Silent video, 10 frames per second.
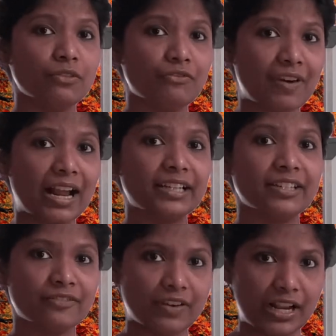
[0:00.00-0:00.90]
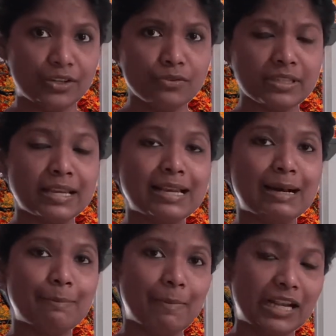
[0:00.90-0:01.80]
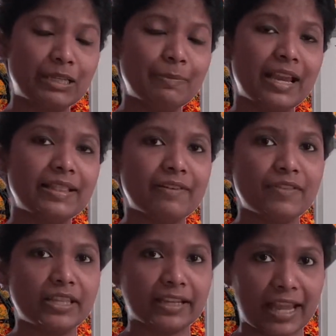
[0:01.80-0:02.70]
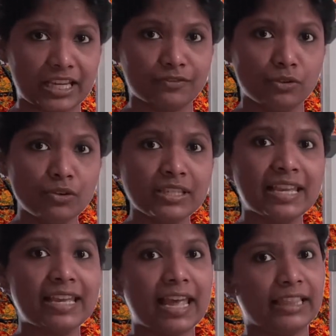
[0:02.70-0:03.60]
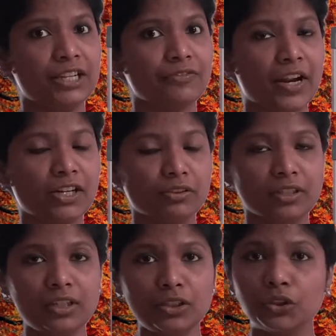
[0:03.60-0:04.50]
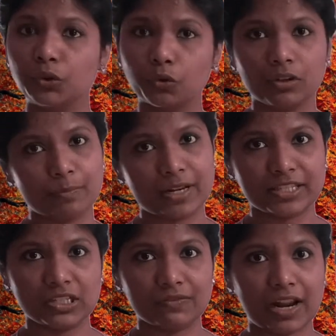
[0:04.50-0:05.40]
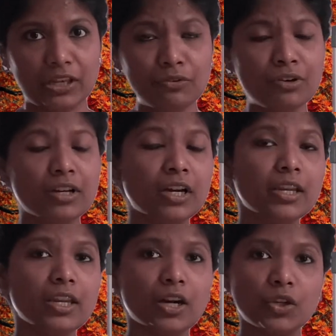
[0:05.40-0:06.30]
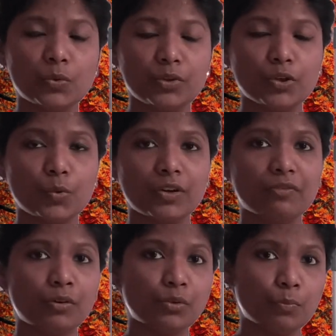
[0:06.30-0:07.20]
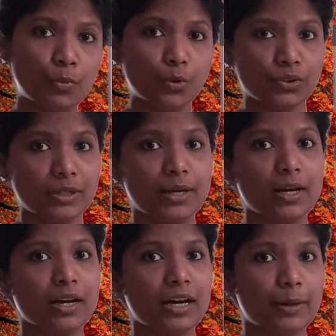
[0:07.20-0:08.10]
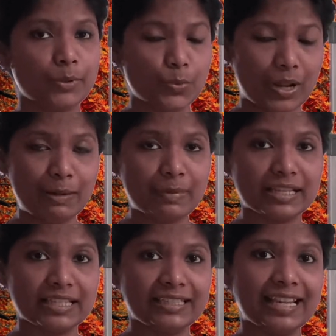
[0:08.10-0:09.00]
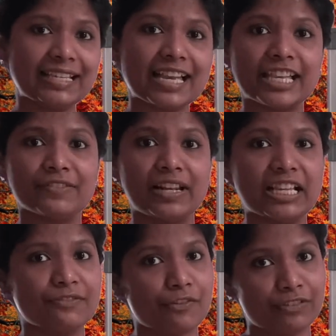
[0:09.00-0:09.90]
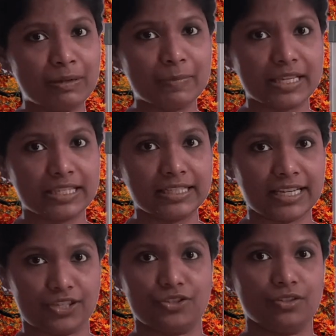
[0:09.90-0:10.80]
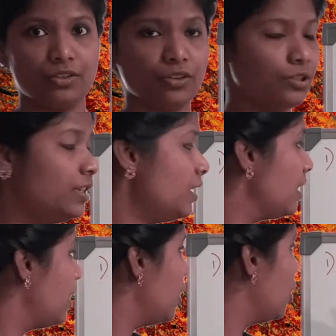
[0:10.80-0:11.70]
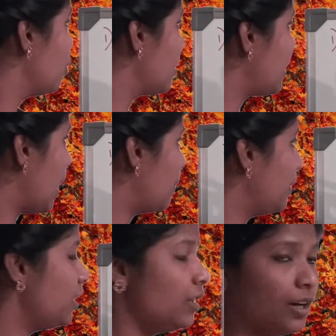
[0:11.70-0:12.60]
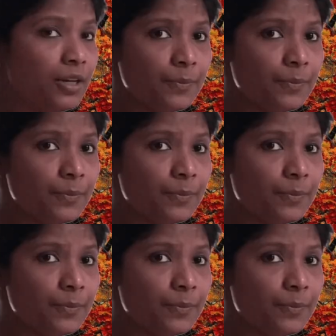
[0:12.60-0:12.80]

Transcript: factor values, multiply them with the cash flows and then find out the total present value. Here you will do it for both 12% as well as 15%. Got it? So start with the year.